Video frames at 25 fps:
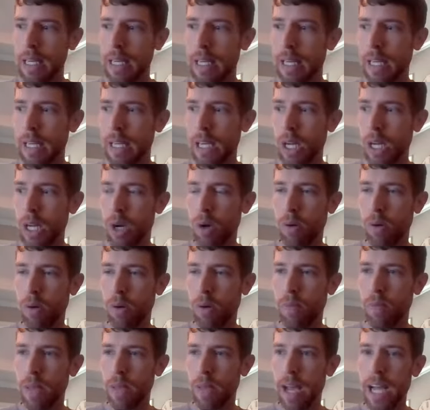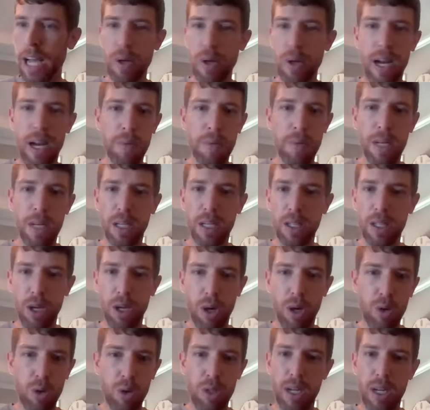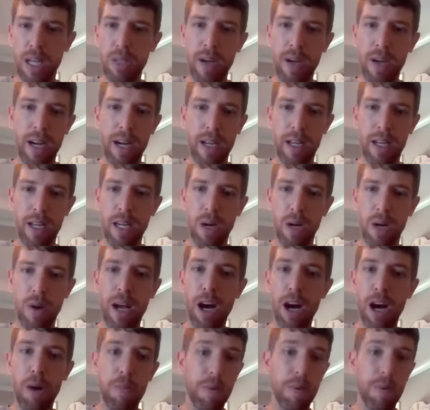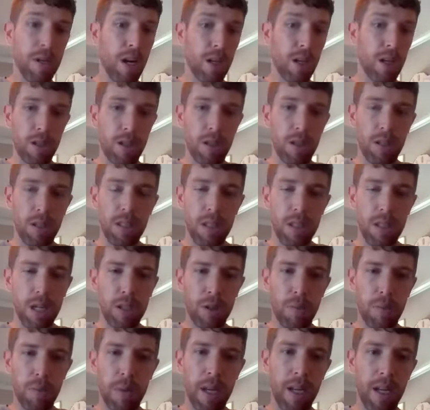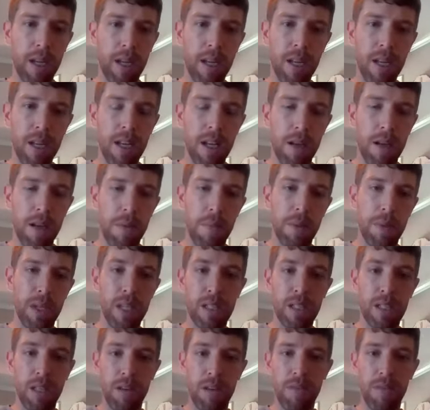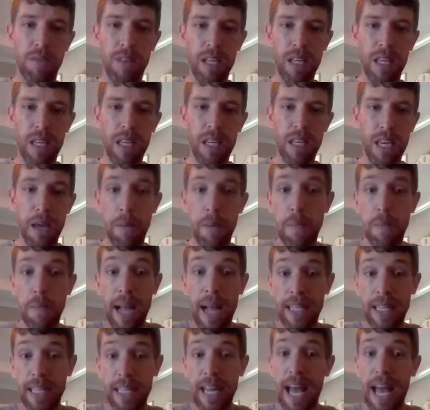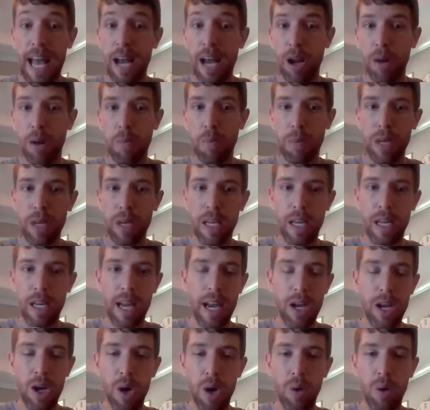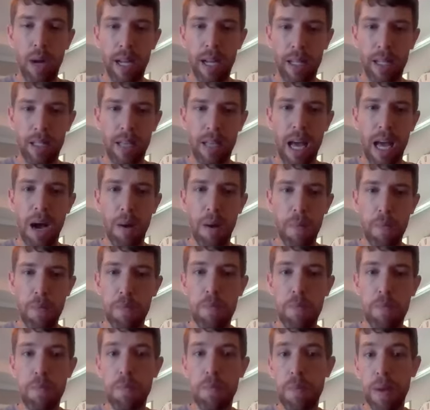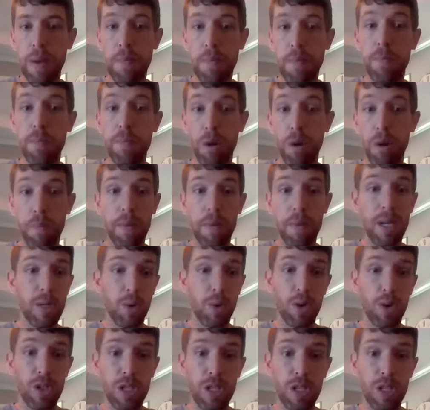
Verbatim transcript: you know i try to be a coach and i try to you know help younger younger men because of the impact it had on me and i know like how important mentorship